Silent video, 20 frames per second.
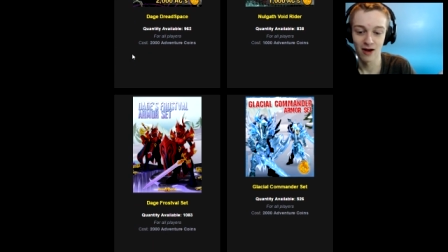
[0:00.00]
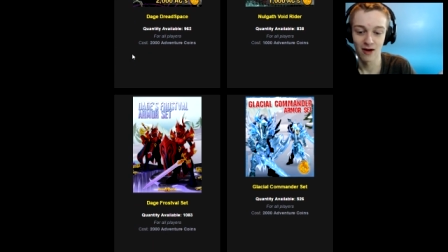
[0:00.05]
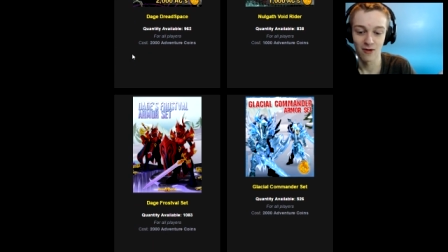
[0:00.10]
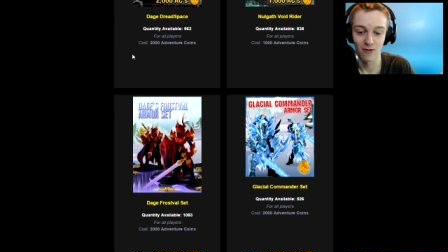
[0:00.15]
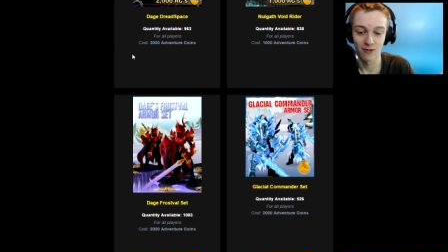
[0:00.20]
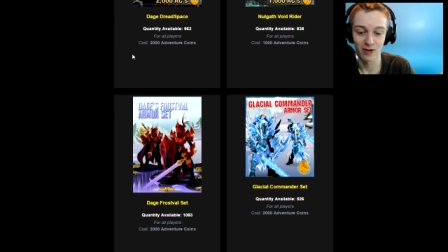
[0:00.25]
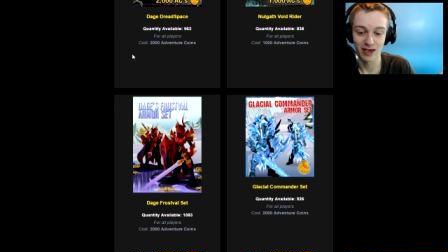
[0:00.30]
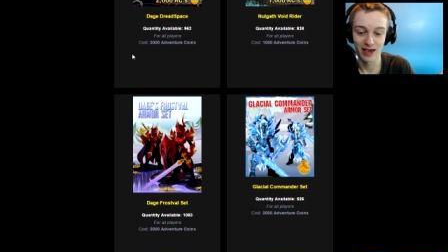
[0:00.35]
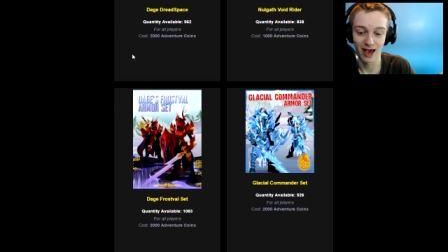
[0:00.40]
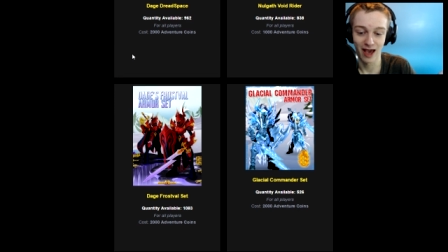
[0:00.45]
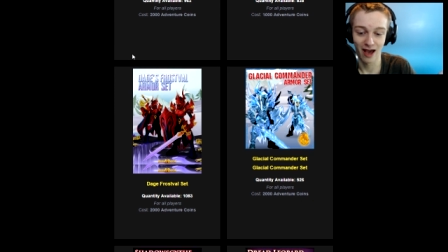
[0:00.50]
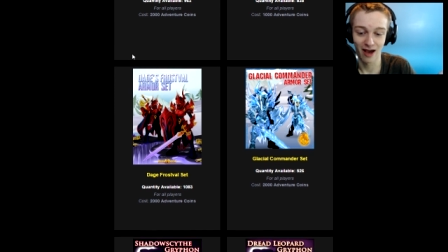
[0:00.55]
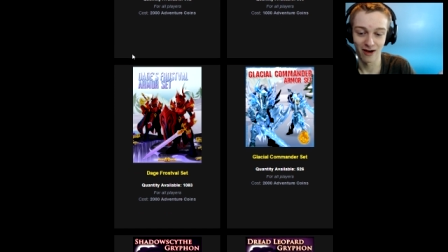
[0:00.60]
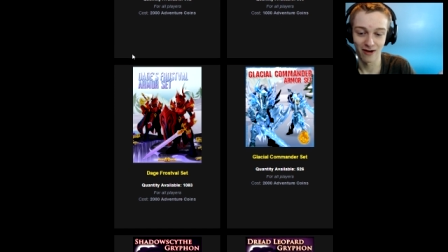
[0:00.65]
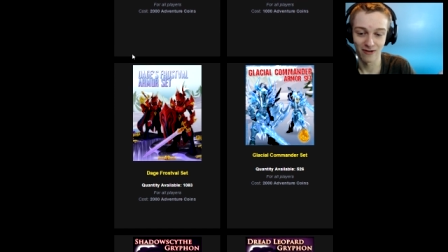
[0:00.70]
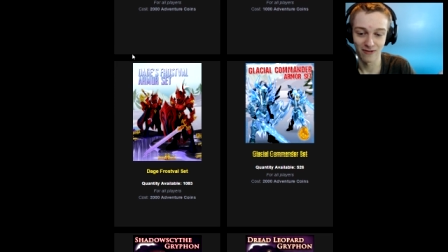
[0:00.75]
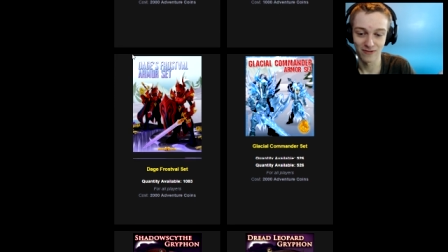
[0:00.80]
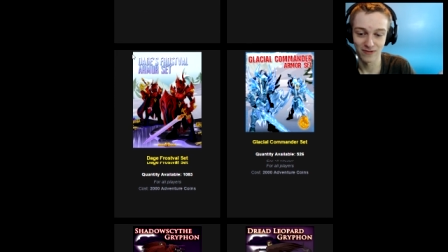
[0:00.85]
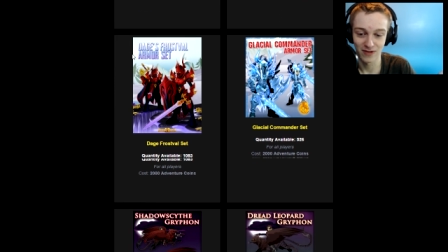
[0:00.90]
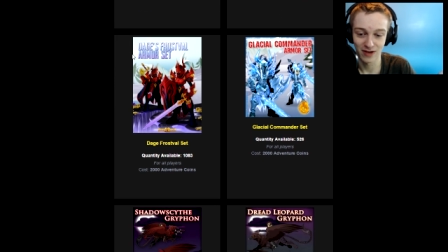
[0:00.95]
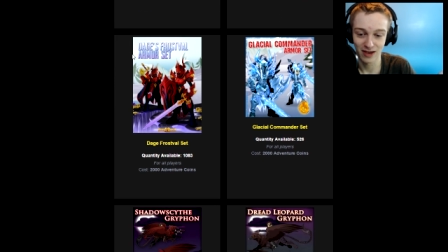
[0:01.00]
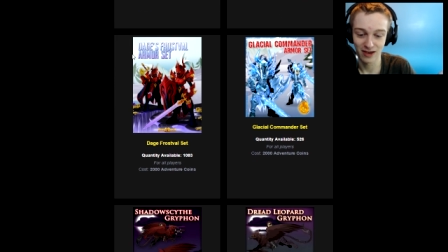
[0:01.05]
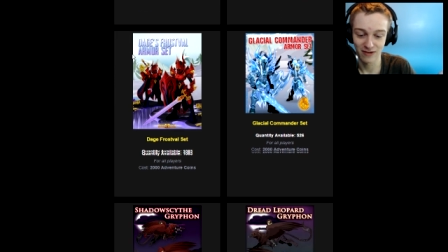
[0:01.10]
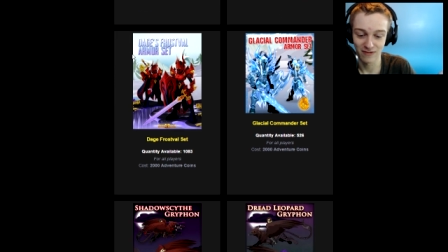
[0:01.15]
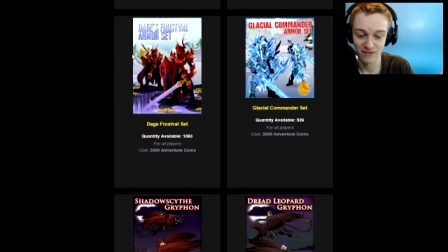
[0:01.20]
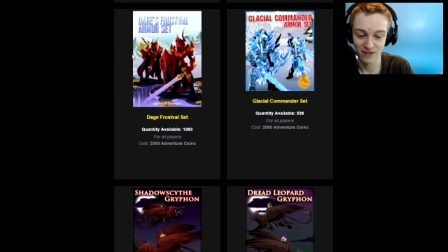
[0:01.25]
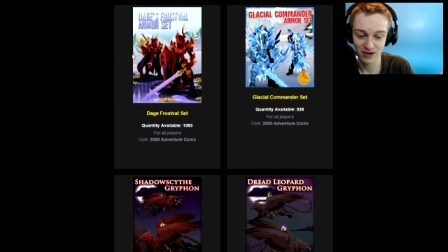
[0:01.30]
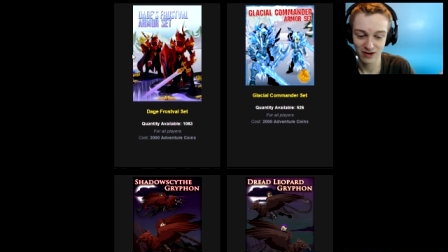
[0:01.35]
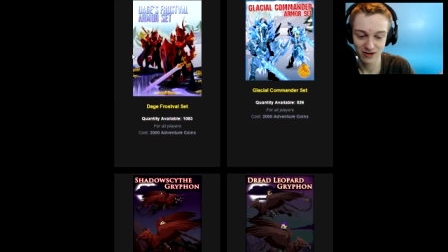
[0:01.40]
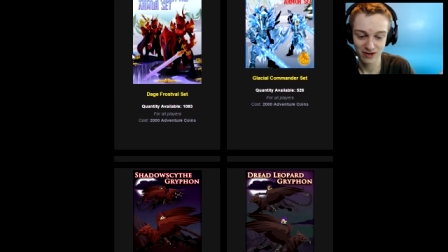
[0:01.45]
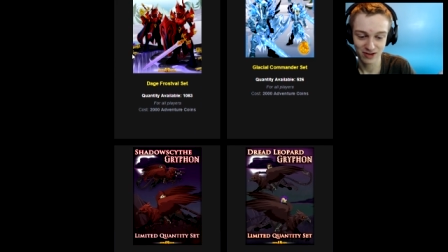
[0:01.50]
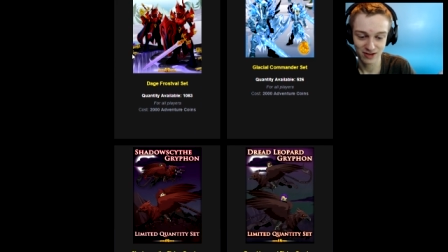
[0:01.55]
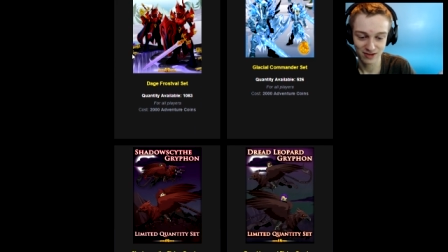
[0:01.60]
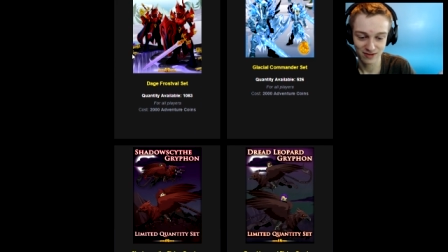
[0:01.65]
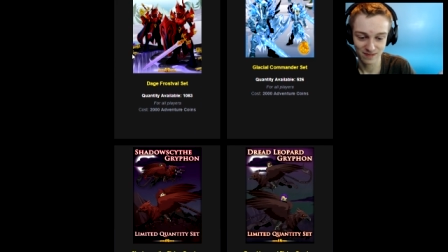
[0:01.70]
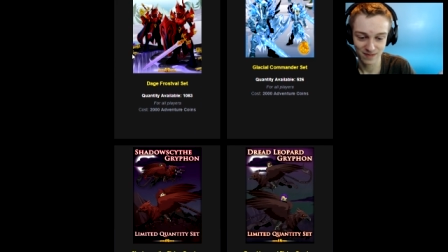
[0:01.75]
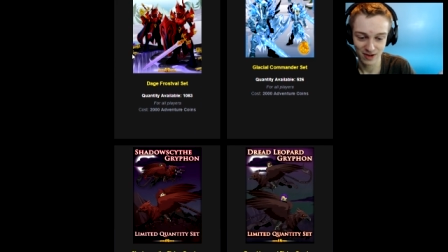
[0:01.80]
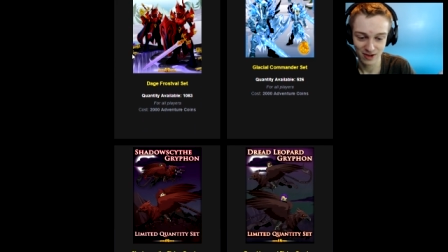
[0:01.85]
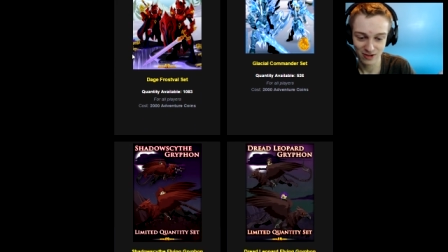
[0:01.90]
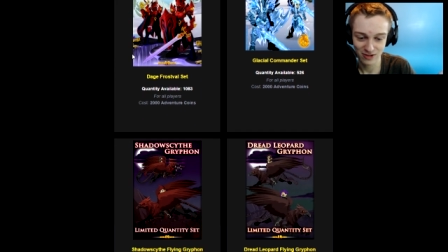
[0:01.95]
we have a very
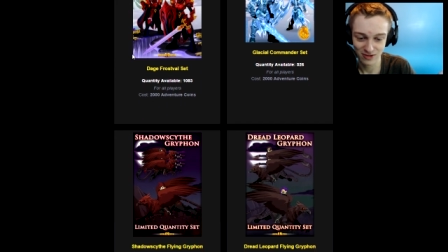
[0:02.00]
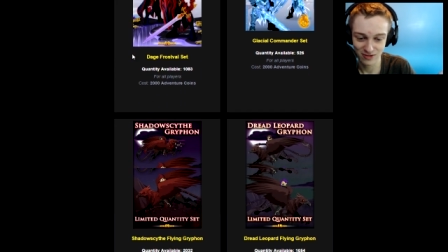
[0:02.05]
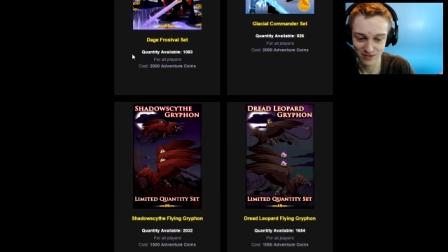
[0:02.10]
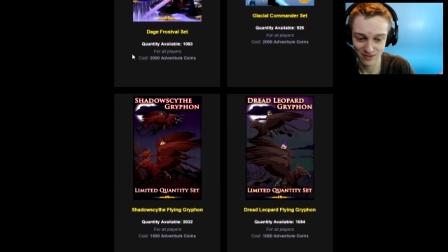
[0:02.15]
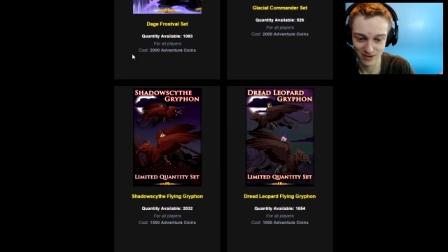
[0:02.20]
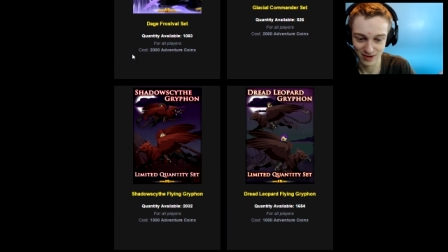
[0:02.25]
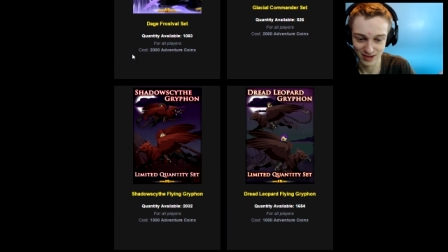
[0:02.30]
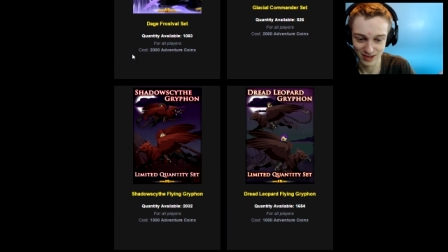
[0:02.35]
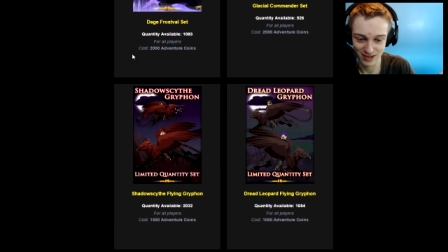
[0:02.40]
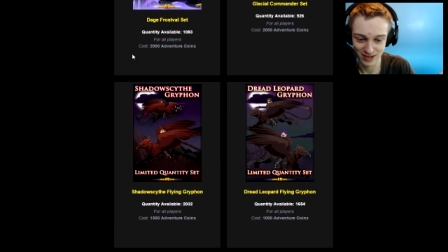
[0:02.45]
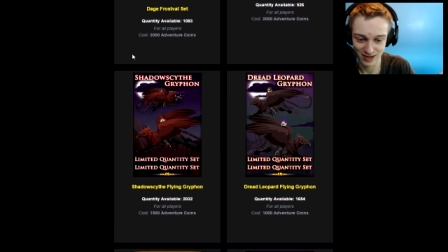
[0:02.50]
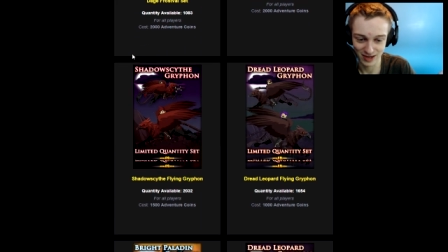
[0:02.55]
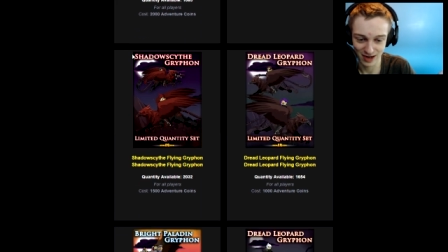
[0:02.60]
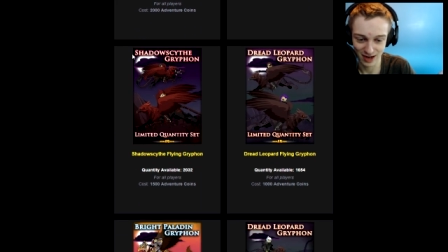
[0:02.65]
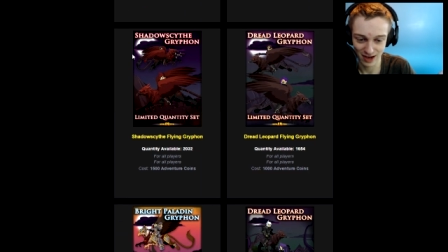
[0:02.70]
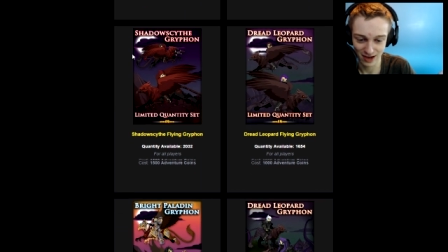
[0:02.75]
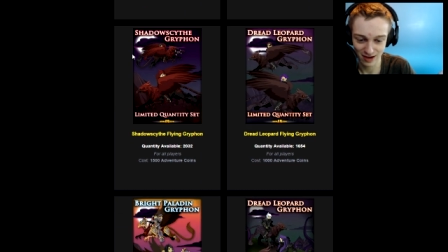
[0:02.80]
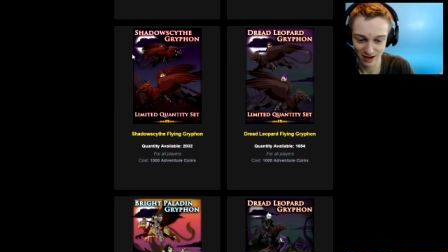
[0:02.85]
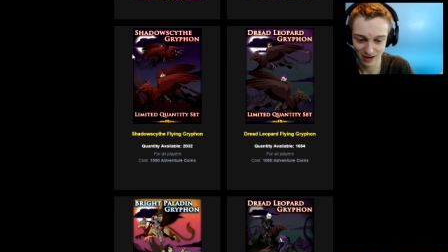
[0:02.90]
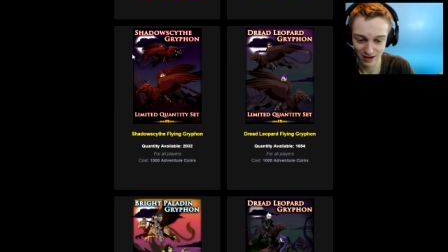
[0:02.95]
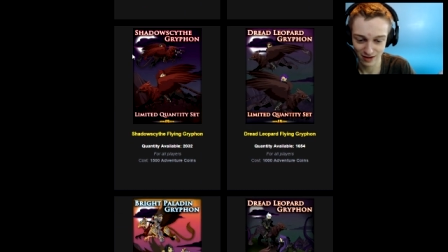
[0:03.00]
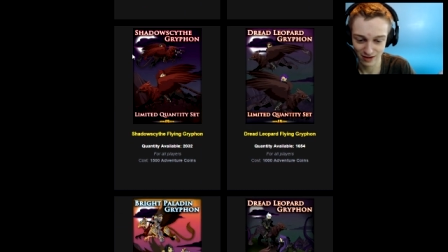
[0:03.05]
special one today.